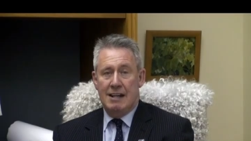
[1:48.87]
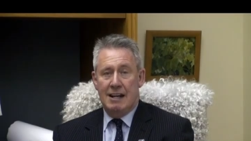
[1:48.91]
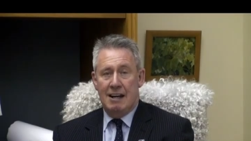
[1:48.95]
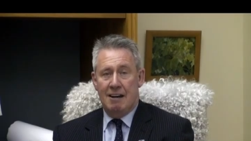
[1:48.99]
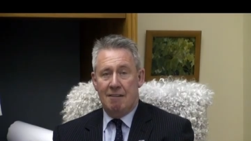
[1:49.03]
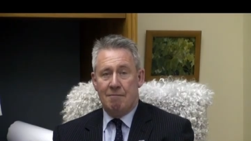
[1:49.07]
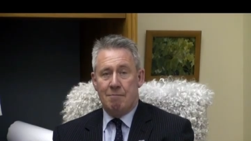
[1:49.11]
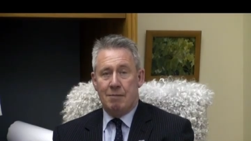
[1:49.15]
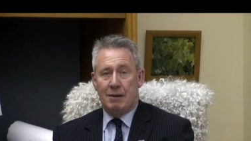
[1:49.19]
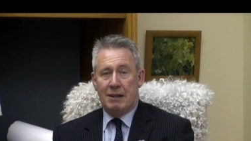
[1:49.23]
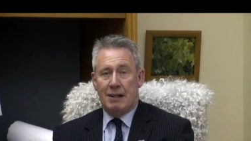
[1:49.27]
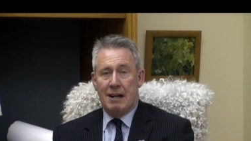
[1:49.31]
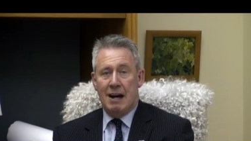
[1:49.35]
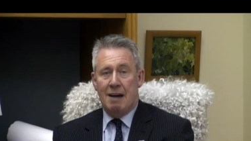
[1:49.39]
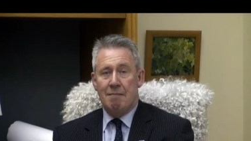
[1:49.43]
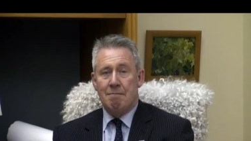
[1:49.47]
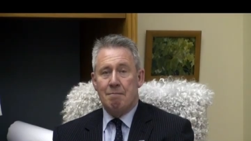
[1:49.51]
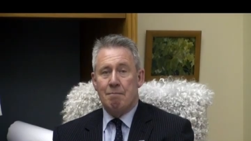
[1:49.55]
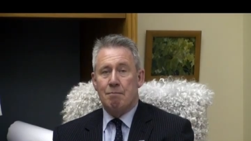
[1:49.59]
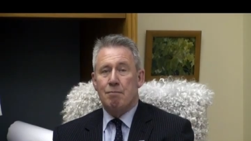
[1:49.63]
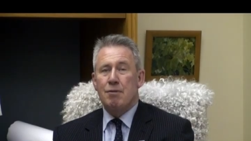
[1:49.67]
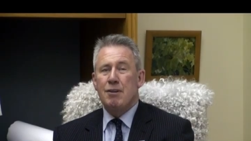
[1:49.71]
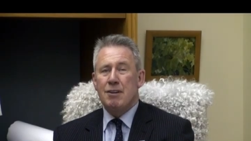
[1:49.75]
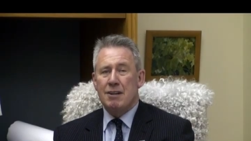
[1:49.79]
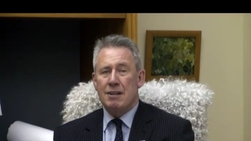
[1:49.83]
have
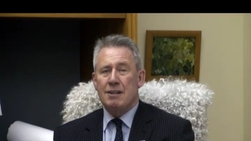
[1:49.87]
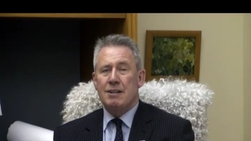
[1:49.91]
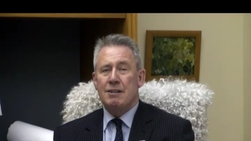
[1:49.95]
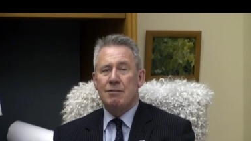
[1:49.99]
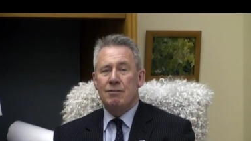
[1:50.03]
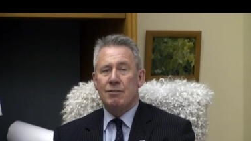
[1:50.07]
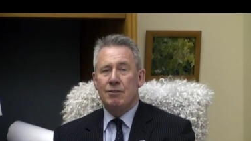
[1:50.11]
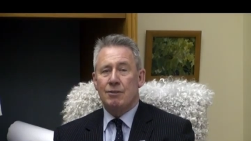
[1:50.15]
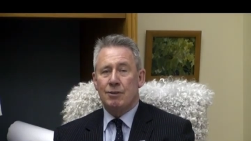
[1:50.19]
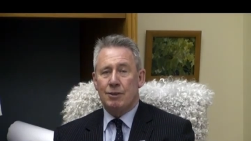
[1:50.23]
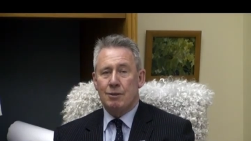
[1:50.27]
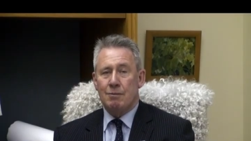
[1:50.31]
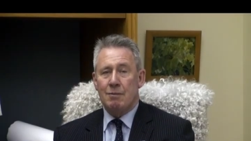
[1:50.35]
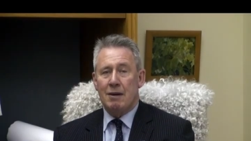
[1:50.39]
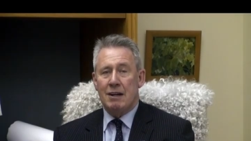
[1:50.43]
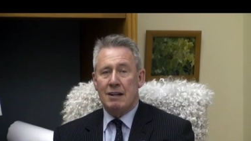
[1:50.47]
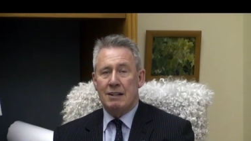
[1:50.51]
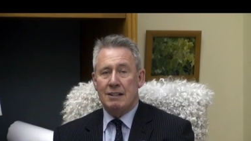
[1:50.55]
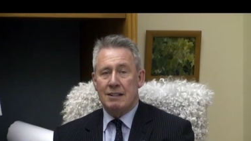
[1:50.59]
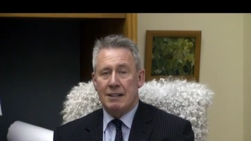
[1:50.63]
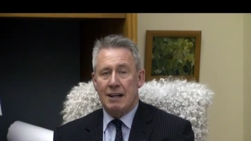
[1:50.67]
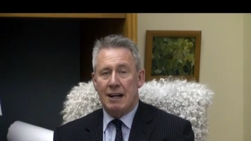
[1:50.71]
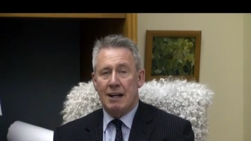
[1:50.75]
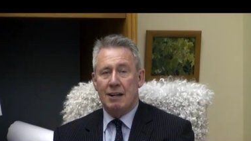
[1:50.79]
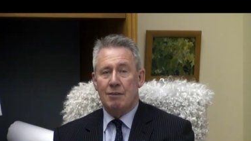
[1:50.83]
become pretty difficult to
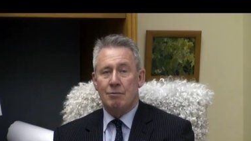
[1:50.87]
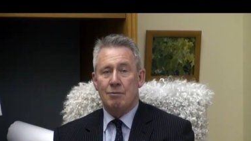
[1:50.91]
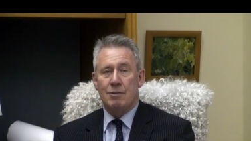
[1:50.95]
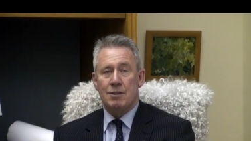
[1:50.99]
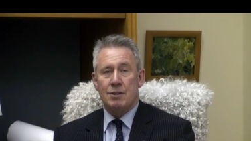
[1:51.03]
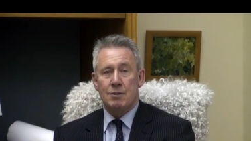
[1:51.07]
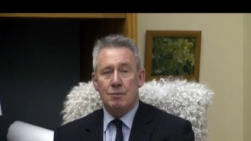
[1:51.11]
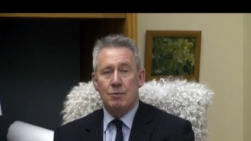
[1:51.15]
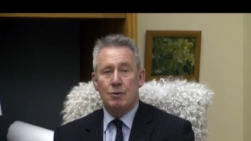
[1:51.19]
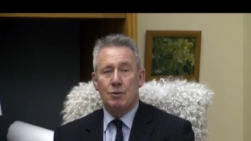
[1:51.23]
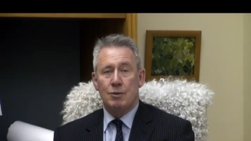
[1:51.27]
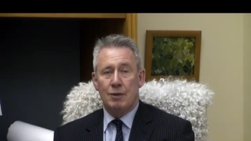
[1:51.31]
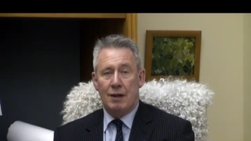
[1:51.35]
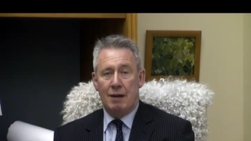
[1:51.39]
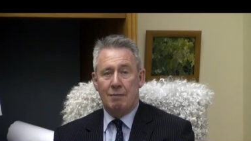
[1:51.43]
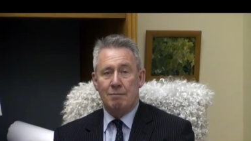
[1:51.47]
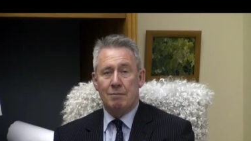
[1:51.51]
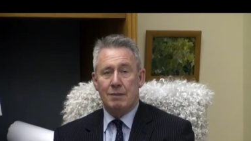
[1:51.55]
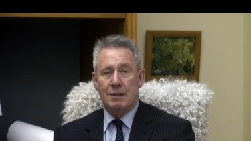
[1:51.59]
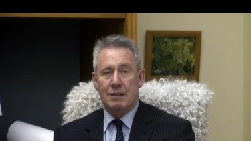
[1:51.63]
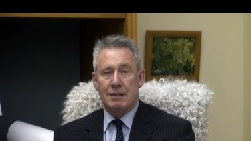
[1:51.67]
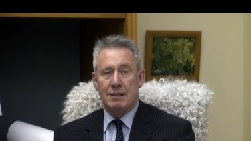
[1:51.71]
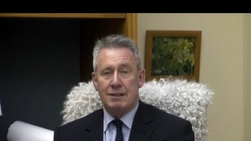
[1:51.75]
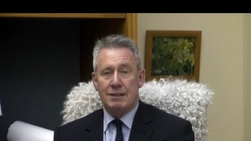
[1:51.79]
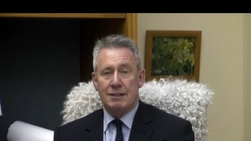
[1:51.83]
maintain with small
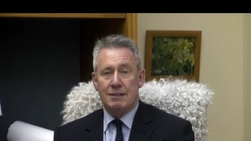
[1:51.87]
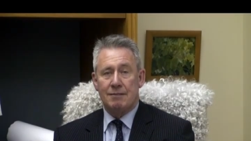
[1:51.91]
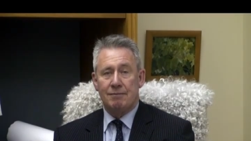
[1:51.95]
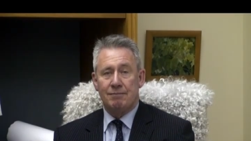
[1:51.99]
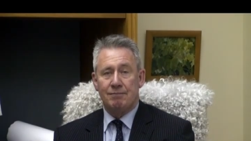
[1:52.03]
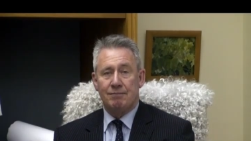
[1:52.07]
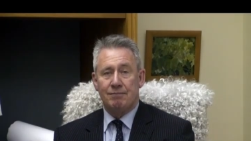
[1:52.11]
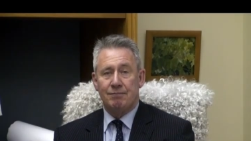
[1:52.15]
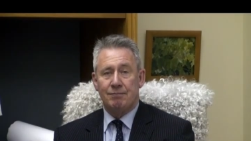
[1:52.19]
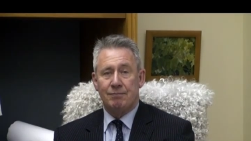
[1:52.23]
numbers.